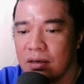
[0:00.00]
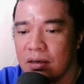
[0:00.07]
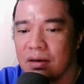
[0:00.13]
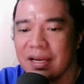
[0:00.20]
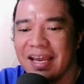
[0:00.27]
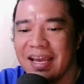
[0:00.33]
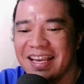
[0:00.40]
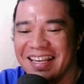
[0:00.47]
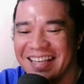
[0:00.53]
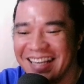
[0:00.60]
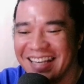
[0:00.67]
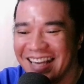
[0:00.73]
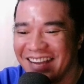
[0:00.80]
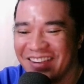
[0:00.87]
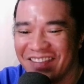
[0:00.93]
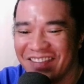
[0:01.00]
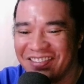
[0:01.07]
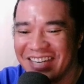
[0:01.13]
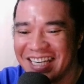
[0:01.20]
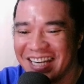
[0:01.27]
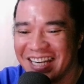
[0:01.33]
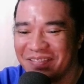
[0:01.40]
Okay, you have
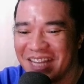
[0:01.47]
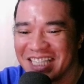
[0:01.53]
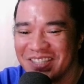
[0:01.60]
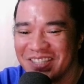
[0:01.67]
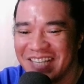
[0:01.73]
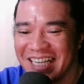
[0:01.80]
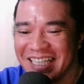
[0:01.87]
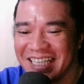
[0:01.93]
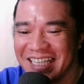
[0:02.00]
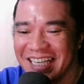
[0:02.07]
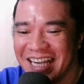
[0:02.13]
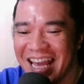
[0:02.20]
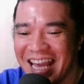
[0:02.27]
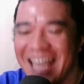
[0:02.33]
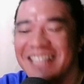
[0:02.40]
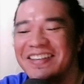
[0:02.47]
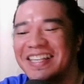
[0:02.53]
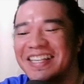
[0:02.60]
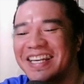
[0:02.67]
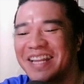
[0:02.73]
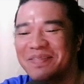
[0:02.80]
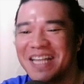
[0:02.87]
crit rate +1 and
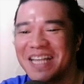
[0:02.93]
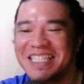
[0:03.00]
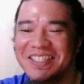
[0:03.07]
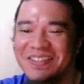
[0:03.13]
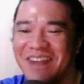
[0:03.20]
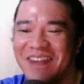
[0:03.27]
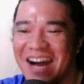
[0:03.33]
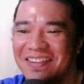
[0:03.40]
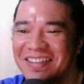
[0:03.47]
crit rate +2. Wow,